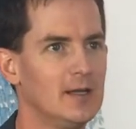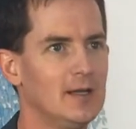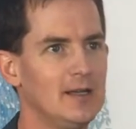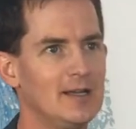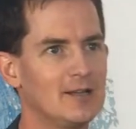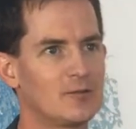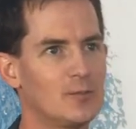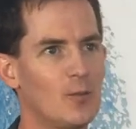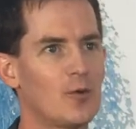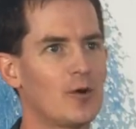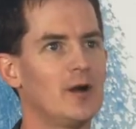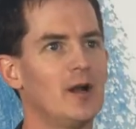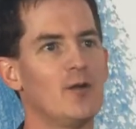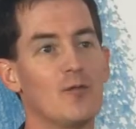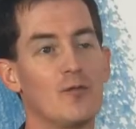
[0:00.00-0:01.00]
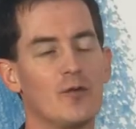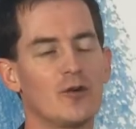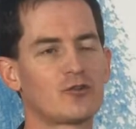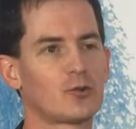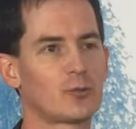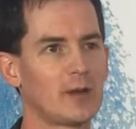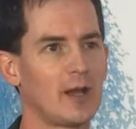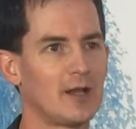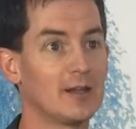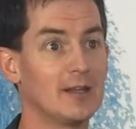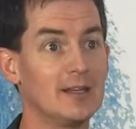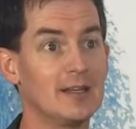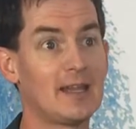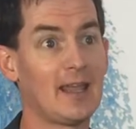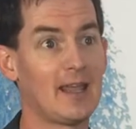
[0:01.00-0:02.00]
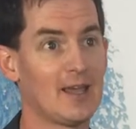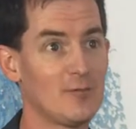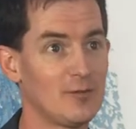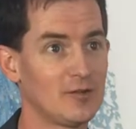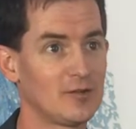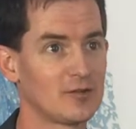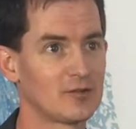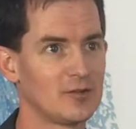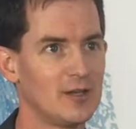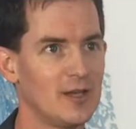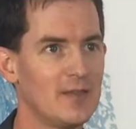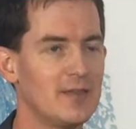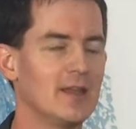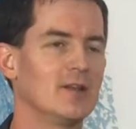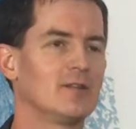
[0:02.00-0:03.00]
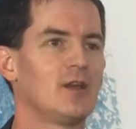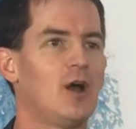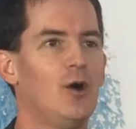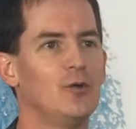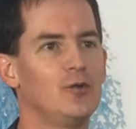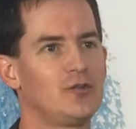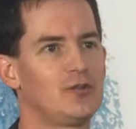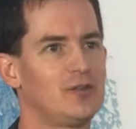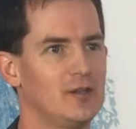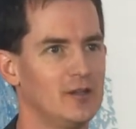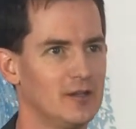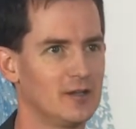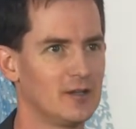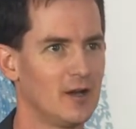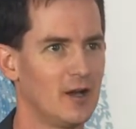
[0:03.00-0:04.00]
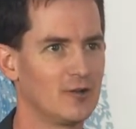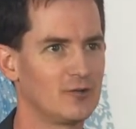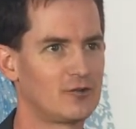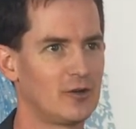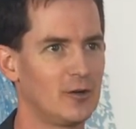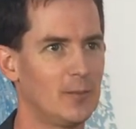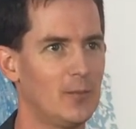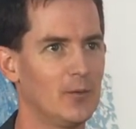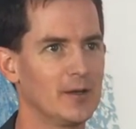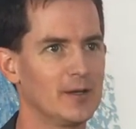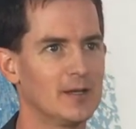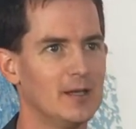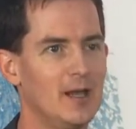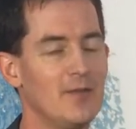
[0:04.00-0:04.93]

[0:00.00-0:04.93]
It's more a virtual reality canvas that is hosted on SharePoint,